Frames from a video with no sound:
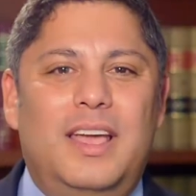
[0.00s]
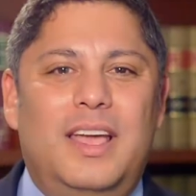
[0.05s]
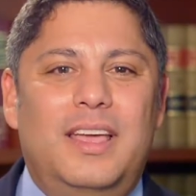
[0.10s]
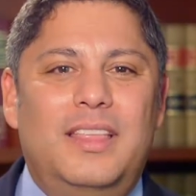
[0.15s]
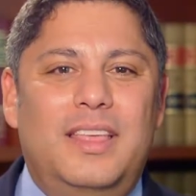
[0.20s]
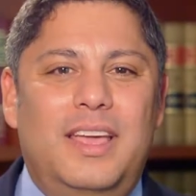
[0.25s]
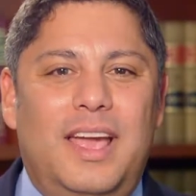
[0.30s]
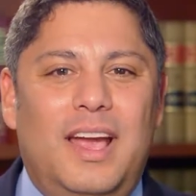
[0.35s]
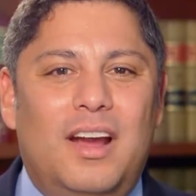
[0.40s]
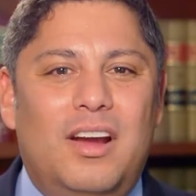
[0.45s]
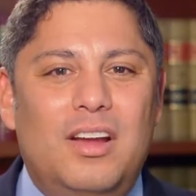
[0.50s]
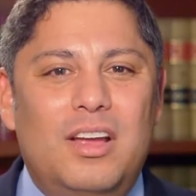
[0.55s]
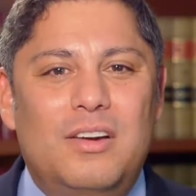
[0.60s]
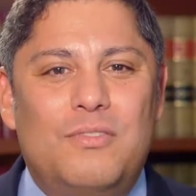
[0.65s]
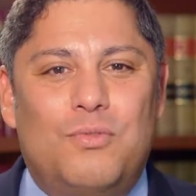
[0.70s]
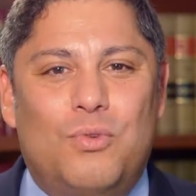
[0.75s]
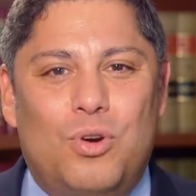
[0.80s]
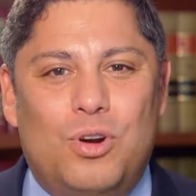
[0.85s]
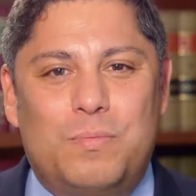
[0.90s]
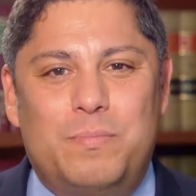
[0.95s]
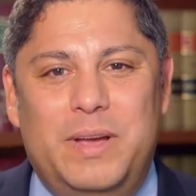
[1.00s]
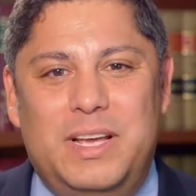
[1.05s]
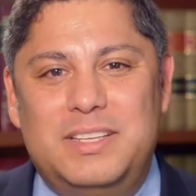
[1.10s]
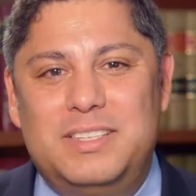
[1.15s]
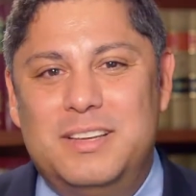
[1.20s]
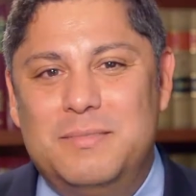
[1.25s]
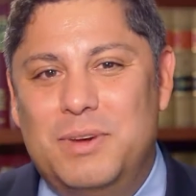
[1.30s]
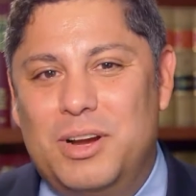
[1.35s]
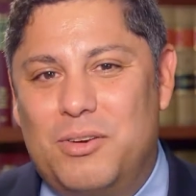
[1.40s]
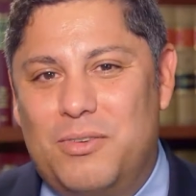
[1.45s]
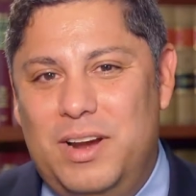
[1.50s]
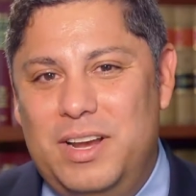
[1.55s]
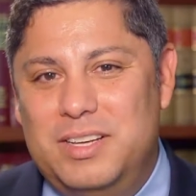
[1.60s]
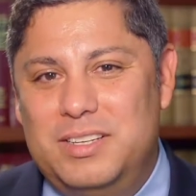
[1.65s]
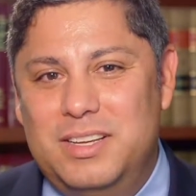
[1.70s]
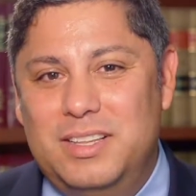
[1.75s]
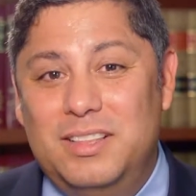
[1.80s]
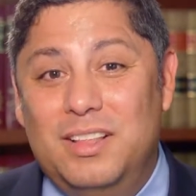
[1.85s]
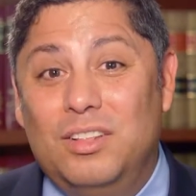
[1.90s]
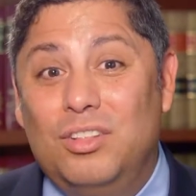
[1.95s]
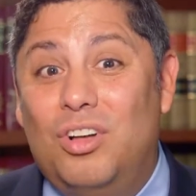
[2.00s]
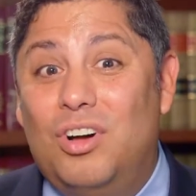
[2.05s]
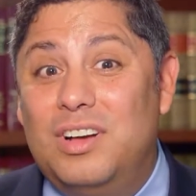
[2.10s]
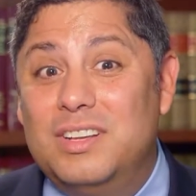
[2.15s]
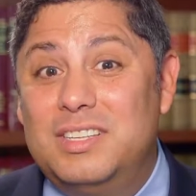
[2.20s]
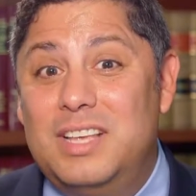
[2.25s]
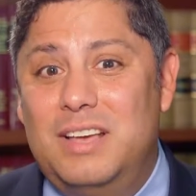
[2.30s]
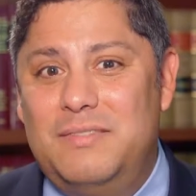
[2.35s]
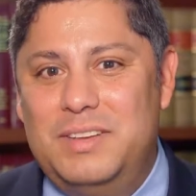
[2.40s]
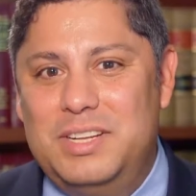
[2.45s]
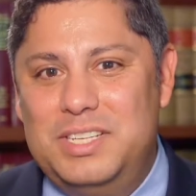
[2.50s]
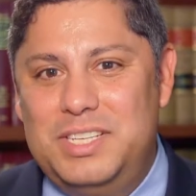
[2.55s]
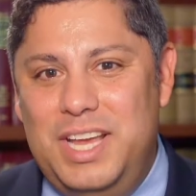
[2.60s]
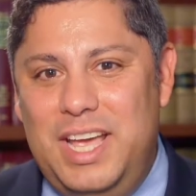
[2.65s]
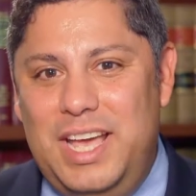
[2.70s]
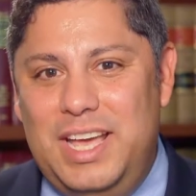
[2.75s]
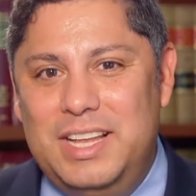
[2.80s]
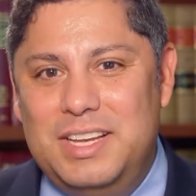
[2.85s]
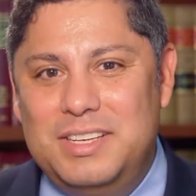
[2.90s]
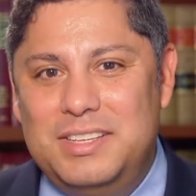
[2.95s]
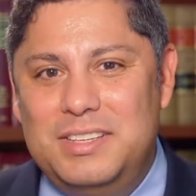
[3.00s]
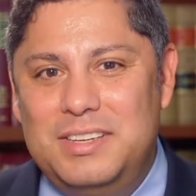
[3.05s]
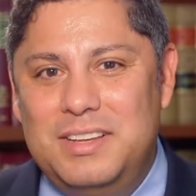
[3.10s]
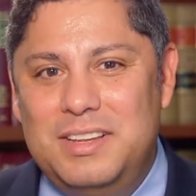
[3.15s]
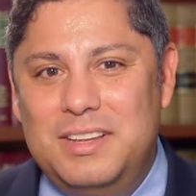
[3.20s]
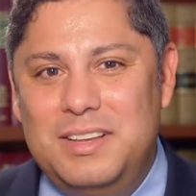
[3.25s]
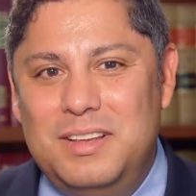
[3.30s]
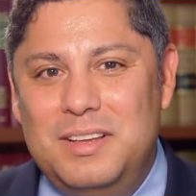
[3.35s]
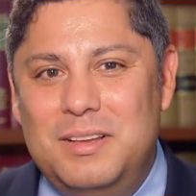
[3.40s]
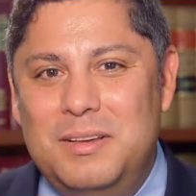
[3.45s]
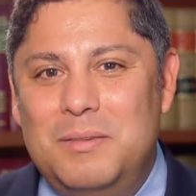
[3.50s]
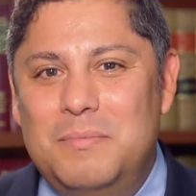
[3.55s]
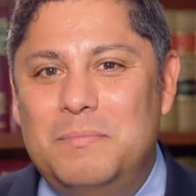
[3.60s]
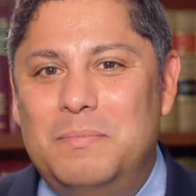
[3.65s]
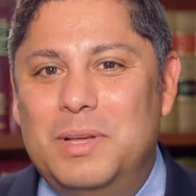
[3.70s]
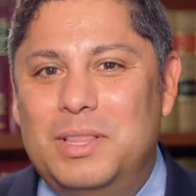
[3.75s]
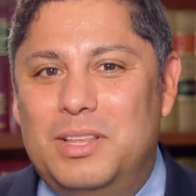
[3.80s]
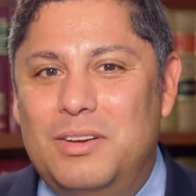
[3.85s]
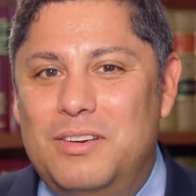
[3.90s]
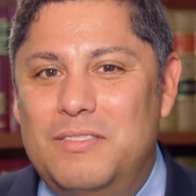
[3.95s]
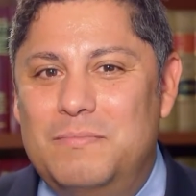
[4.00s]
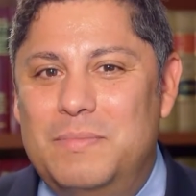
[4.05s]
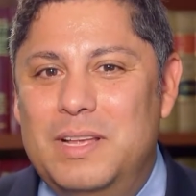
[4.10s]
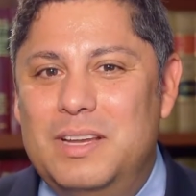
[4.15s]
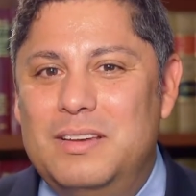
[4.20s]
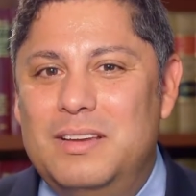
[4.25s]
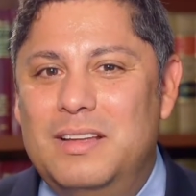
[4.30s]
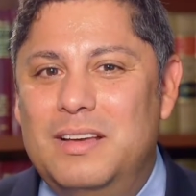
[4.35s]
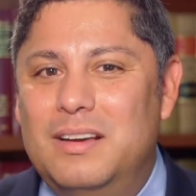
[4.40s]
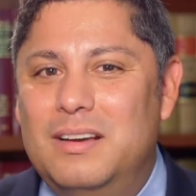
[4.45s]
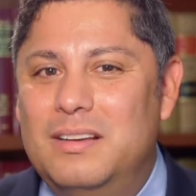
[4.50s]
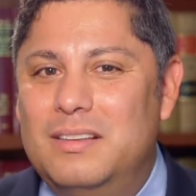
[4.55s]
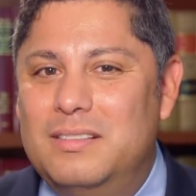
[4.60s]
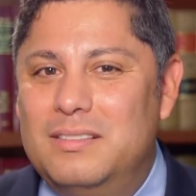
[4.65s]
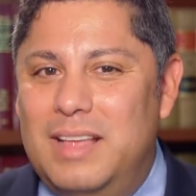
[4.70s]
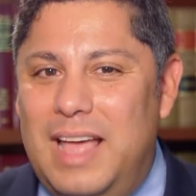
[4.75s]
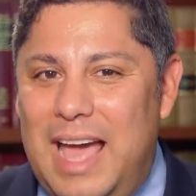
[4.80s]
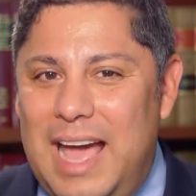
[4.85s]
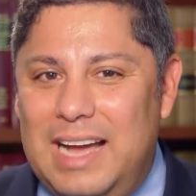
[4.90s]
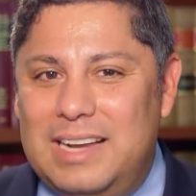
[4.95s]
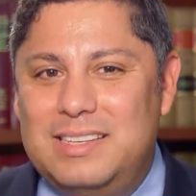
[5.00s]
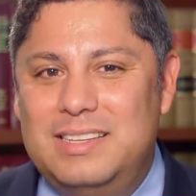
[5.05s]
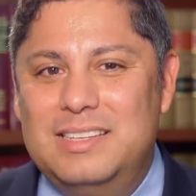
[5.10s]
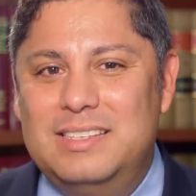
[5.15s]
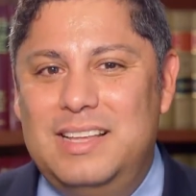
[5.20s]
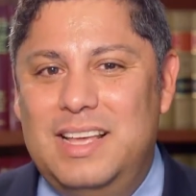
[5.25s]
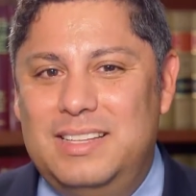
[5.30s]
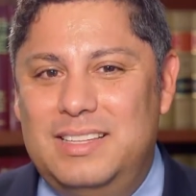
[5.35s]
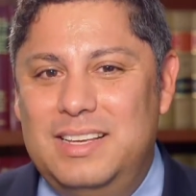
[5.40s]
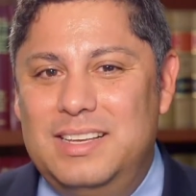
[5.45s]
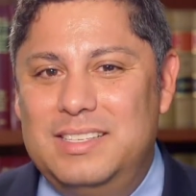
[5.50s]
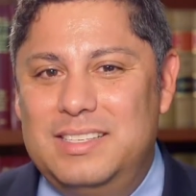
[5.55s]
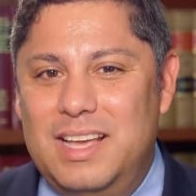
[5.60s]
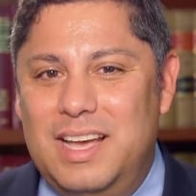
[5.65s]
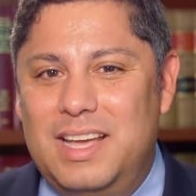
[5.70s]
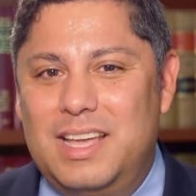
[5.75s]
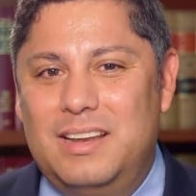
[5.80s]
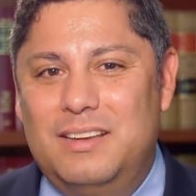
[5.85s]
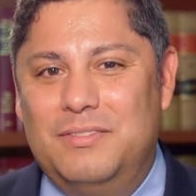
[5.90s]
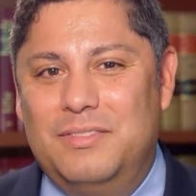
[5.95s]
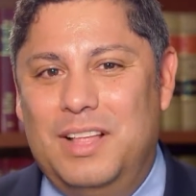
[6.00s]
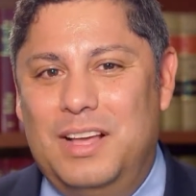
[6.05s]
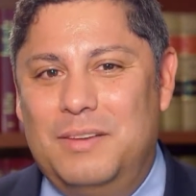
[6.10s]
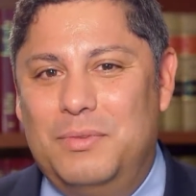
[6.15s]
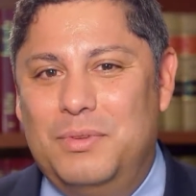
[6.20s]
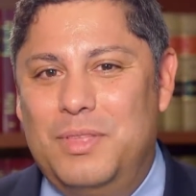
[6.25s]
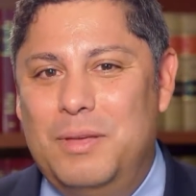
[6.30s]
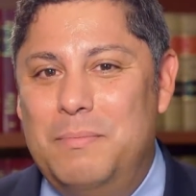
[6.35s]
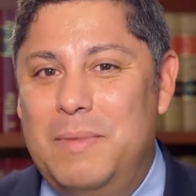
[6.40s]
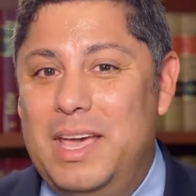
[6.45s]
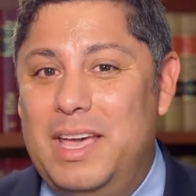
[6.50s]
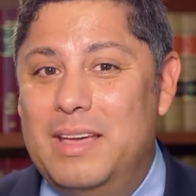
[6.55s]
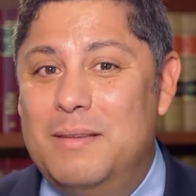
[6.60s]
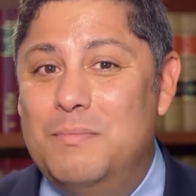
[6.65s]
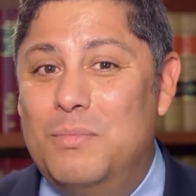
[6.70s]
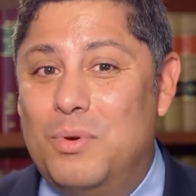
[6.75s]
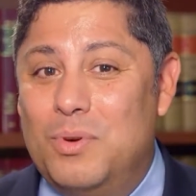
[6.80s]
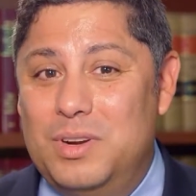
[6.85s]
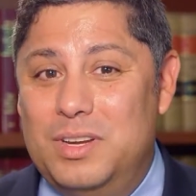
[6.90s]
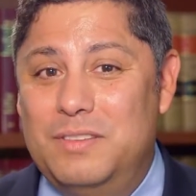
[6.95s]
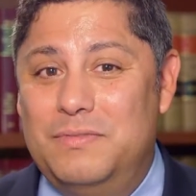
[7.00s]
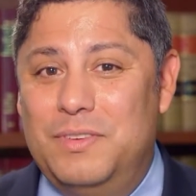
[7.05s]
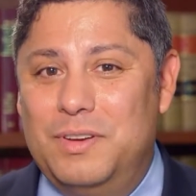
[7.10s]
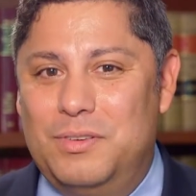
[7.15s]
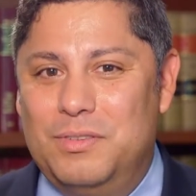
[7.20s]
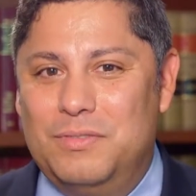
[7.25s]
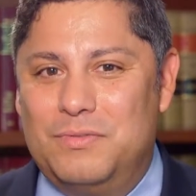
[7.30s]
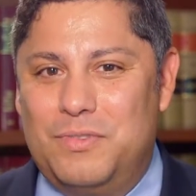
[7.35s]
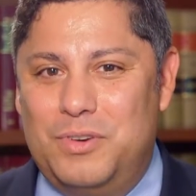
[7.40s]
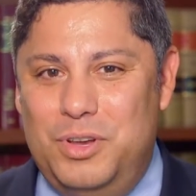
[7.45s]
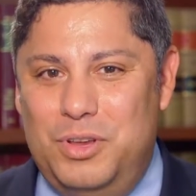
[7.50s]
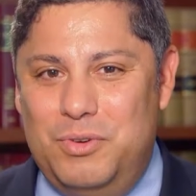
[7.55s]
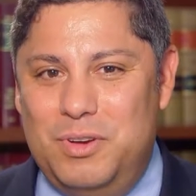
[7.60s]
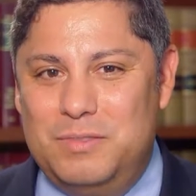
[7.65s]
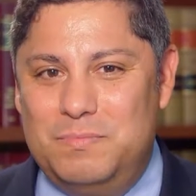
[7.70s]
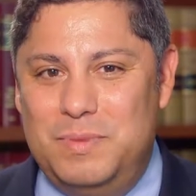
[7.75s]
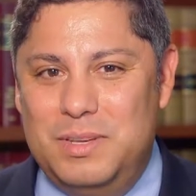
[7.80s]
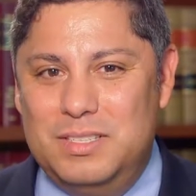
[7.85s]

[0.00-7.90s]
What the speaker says: In the area of work-based immigration, the laws haven't changed, but there have been actions at the executive level that make it more difficult for U.S.